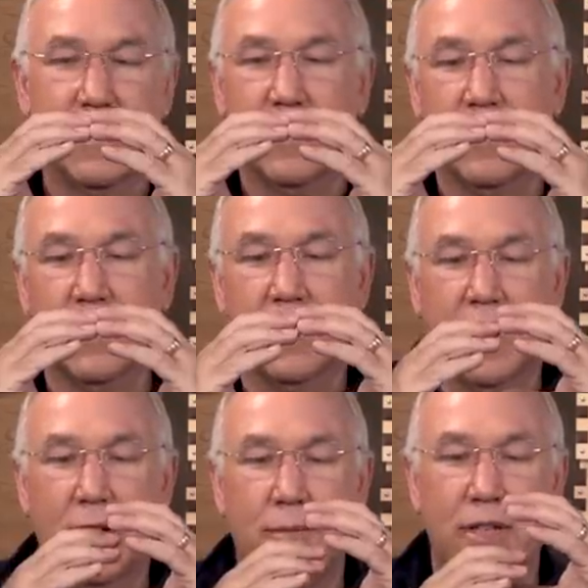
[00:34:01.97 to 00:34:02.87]
sticks in the
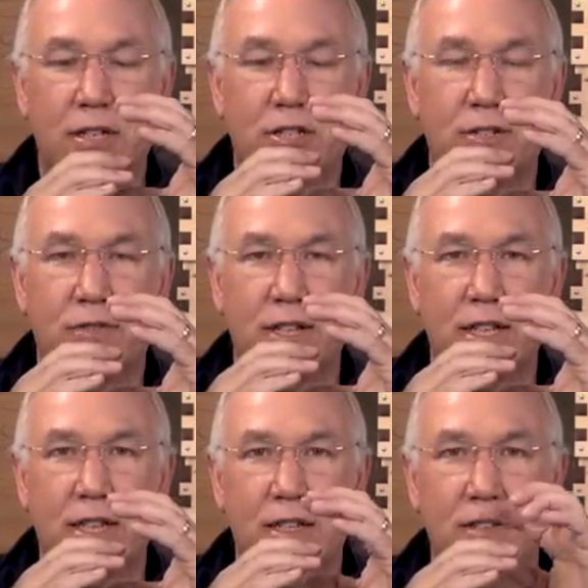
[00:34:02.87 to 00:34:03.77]
top, they shift
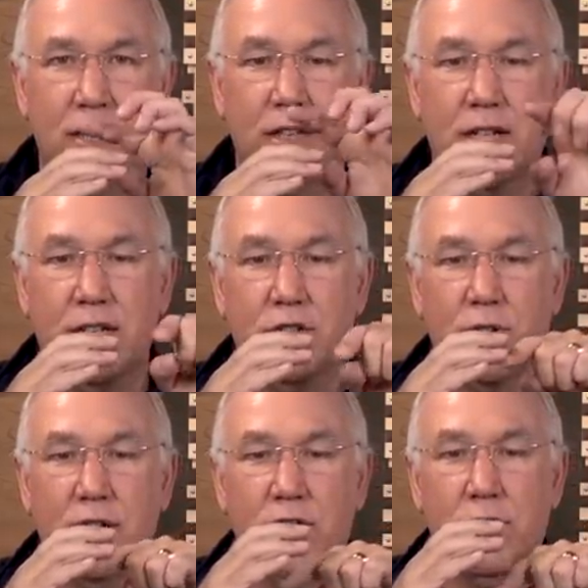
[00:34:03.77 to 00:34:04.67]
like this and the honey
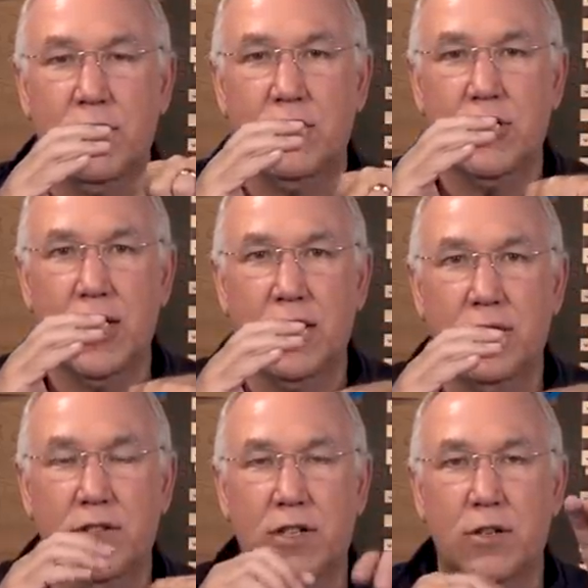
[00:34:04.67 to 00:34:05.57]
drains through these
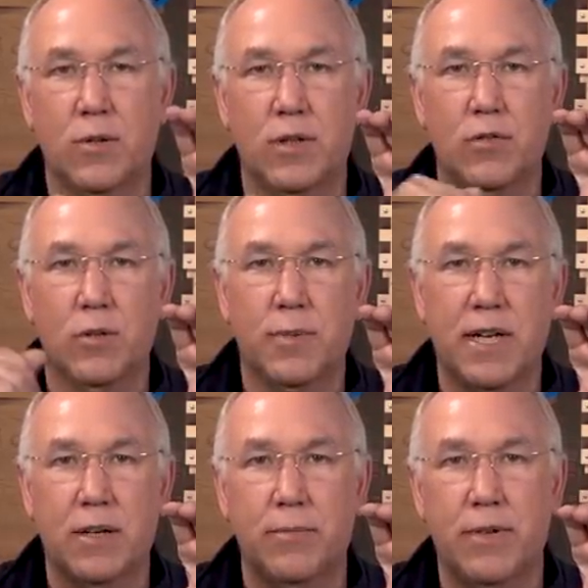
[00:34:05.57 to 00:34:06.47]
channels all the way through the
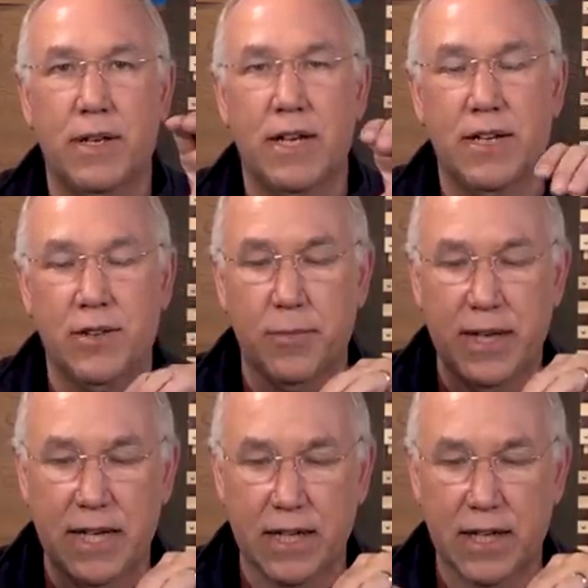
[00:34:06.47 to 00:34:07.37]
bottom, out the
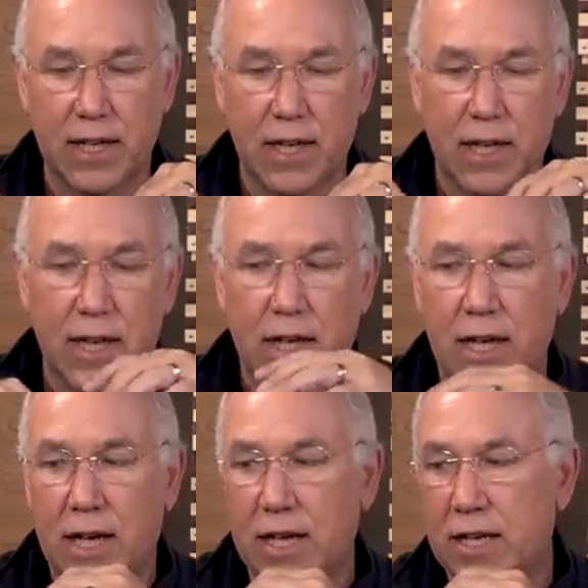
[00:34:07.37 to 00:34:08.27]
back,
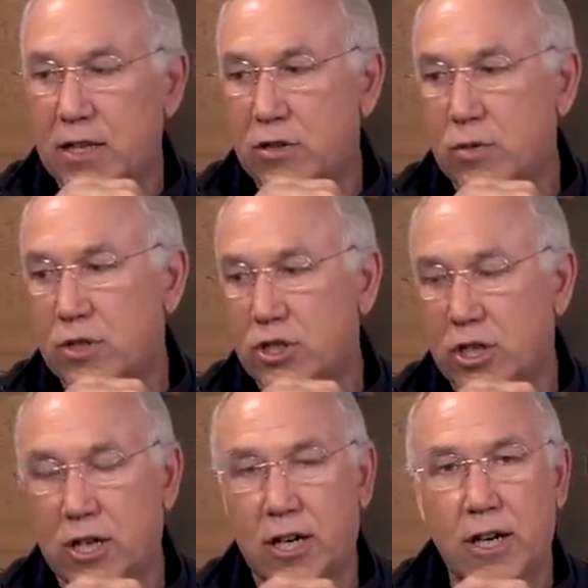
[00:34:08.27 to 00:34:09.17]
and into a
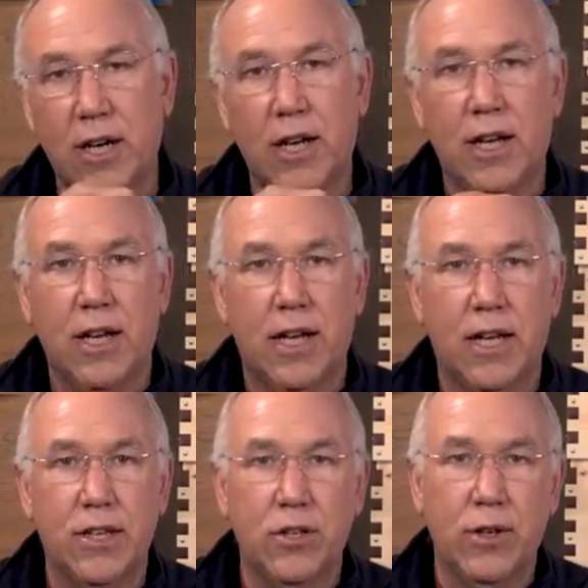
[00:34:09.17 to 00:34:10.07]
jar.
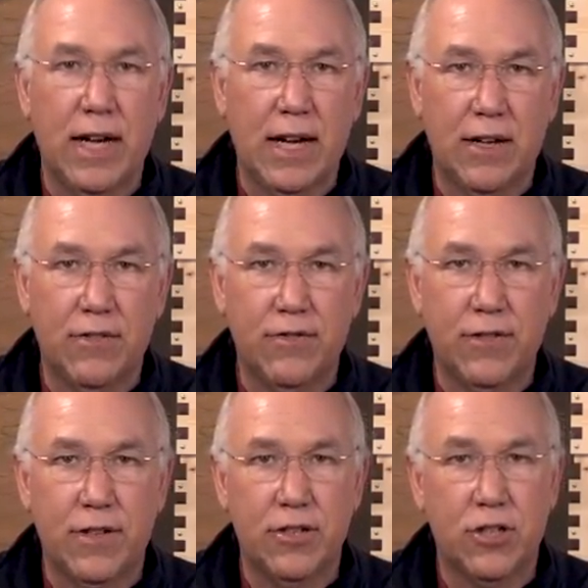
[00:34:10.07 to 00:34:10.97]
And then you
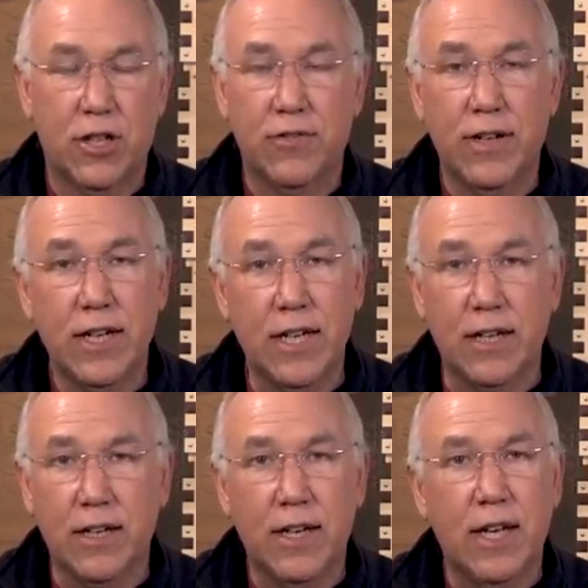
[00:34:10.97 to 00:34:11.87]
have a jar of
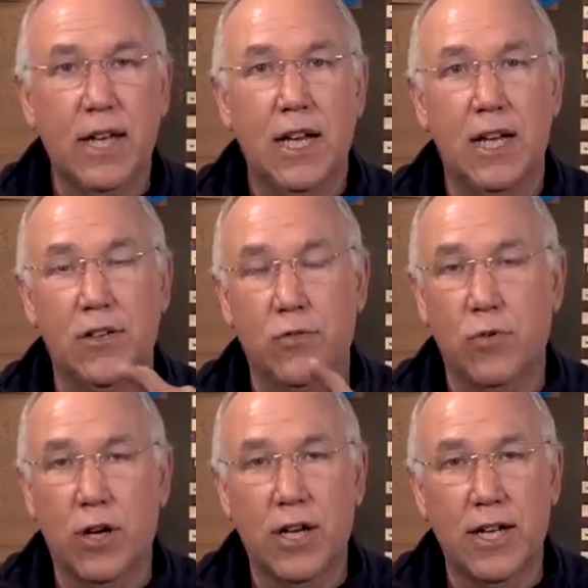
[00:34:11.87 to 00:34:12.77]
honey. It's
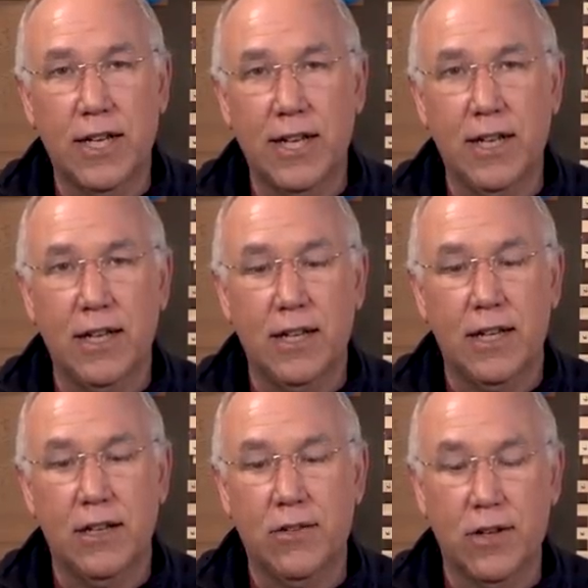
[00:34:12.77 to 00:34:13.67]
raw honey,
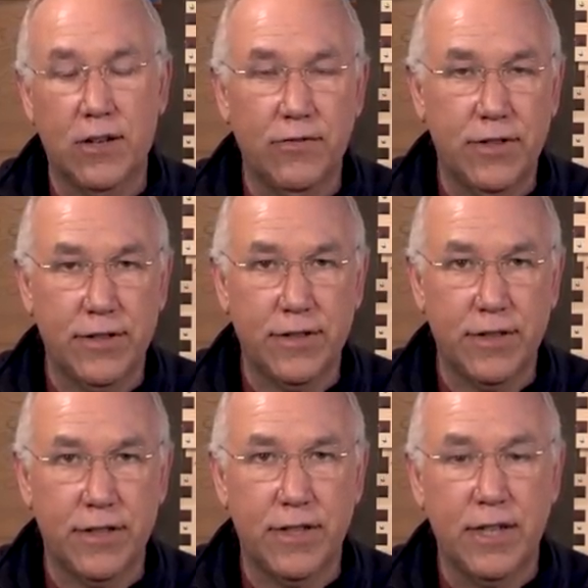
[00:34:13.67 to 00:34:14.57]
it's
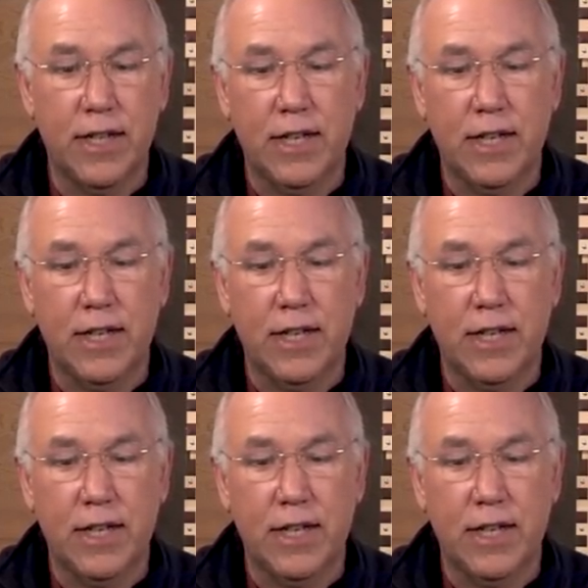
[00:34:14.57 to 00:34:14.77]
unfiltered,